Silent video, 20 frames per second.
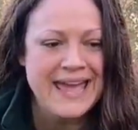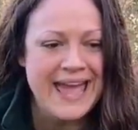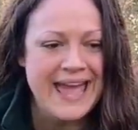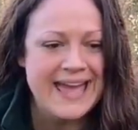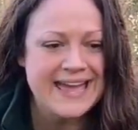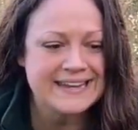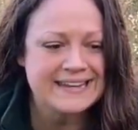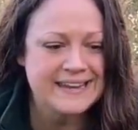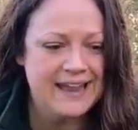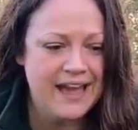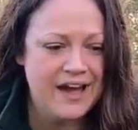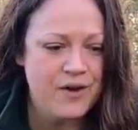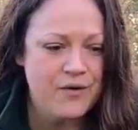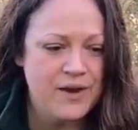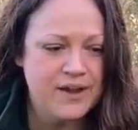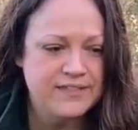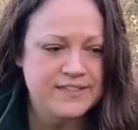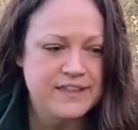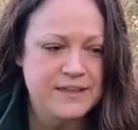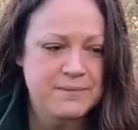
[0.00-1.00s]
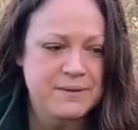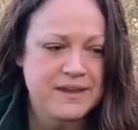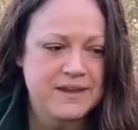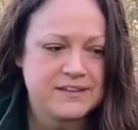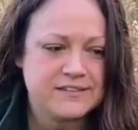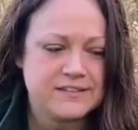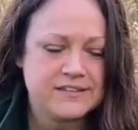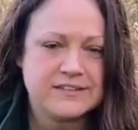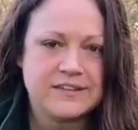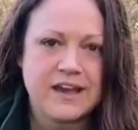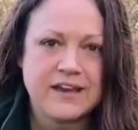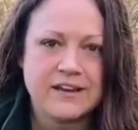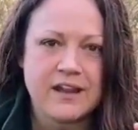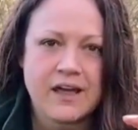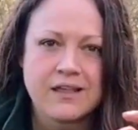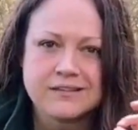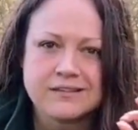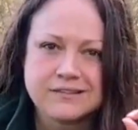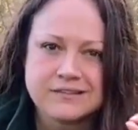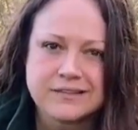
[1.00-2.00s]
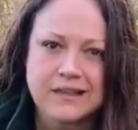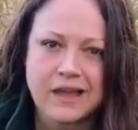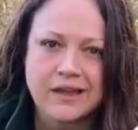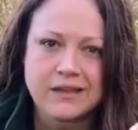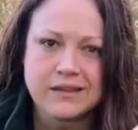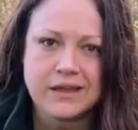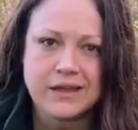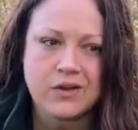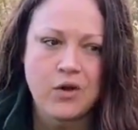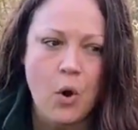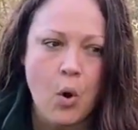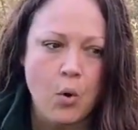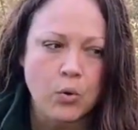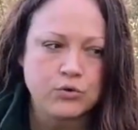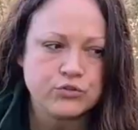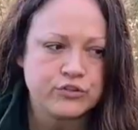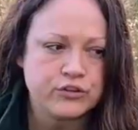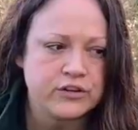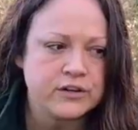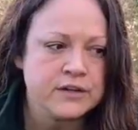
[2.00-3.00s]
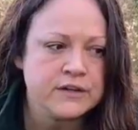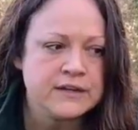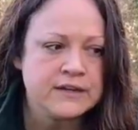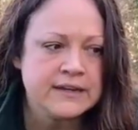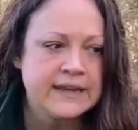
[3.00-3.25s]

and now I think because it's gotten slightly colder,